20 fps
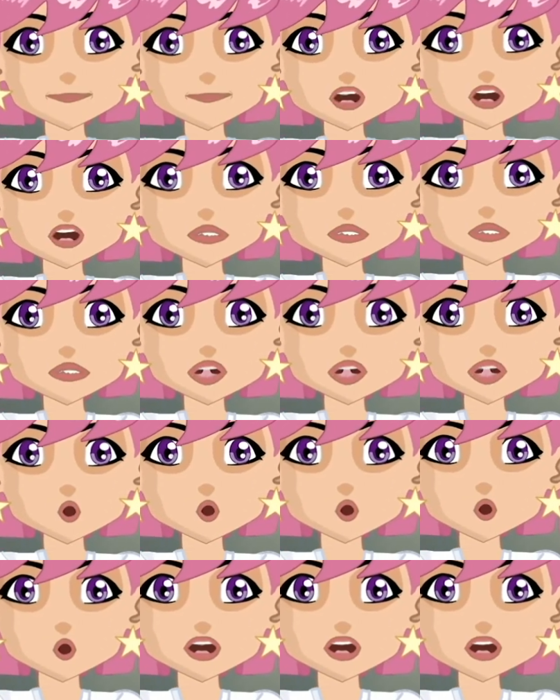not
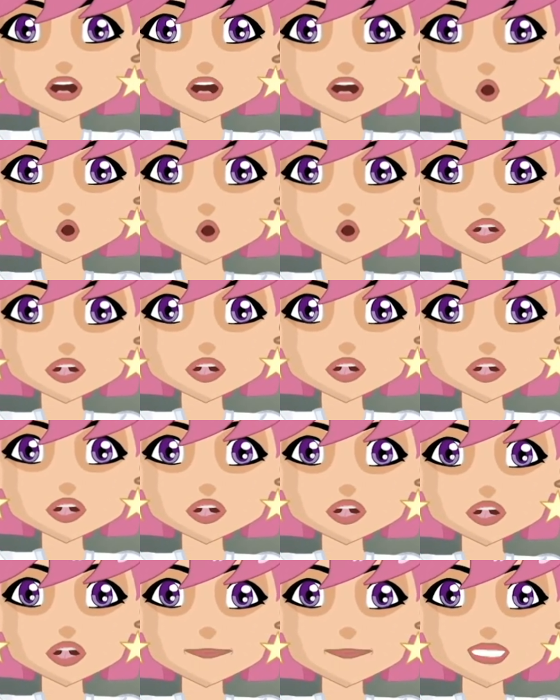for what happened,
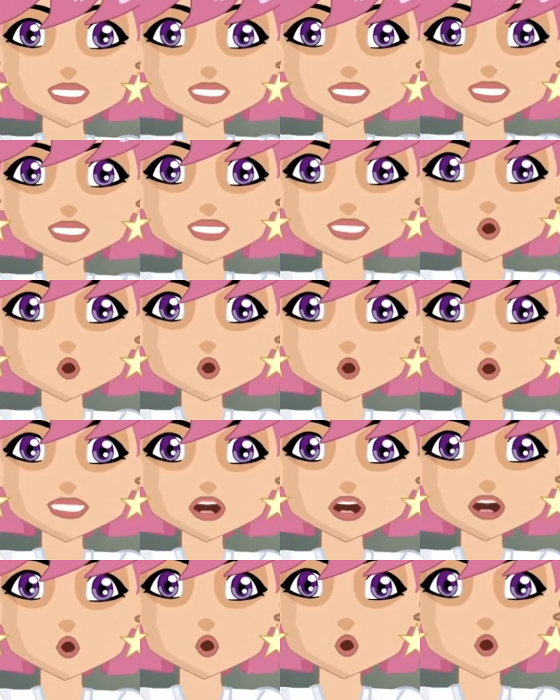what's been in the news,
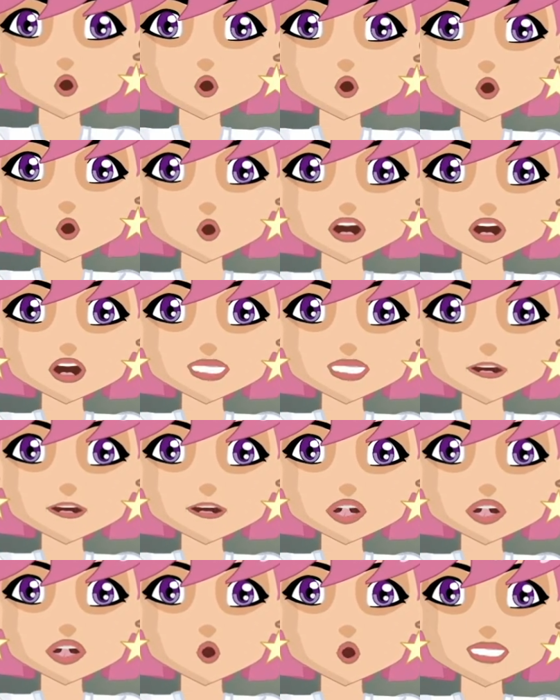or why
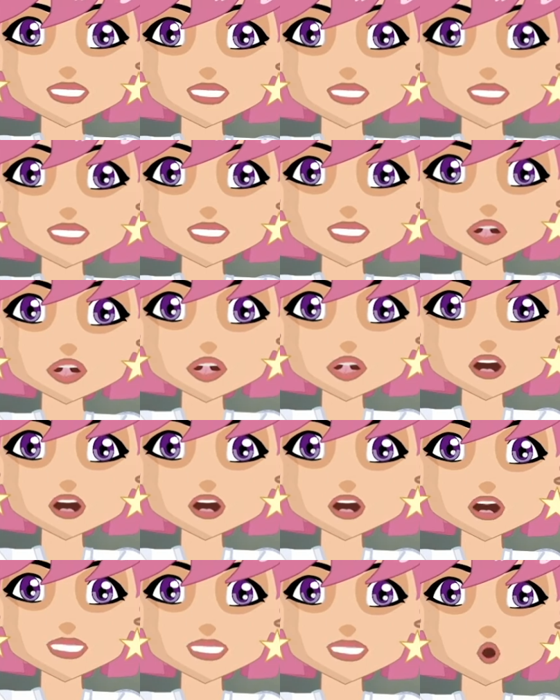people are
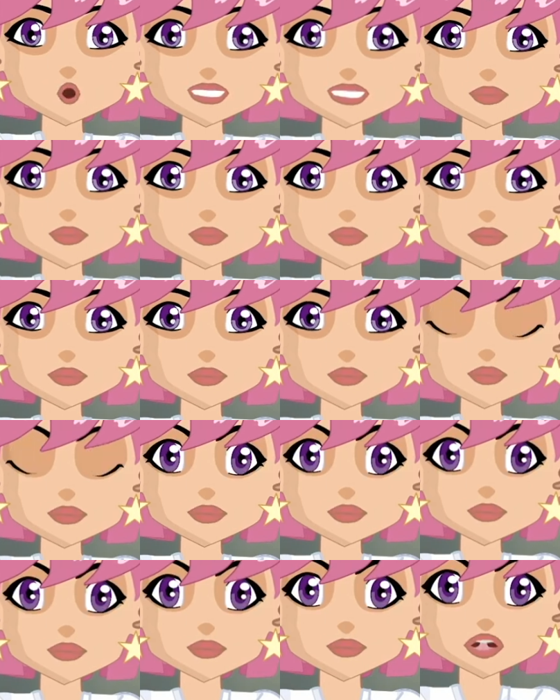protesting, or
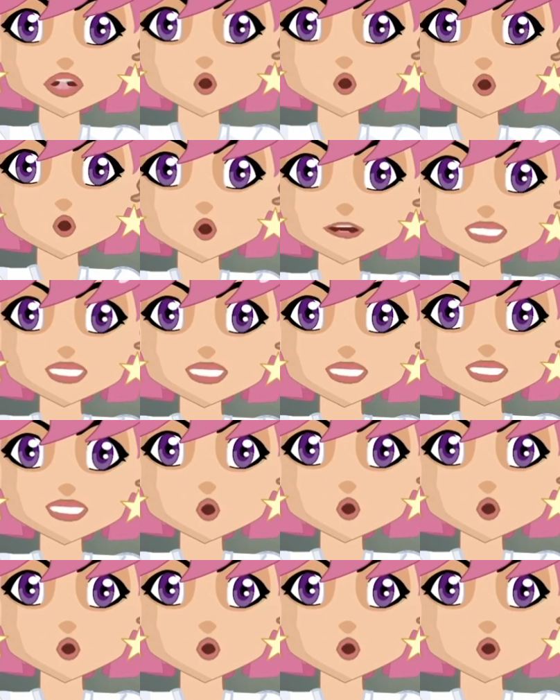the people who are using the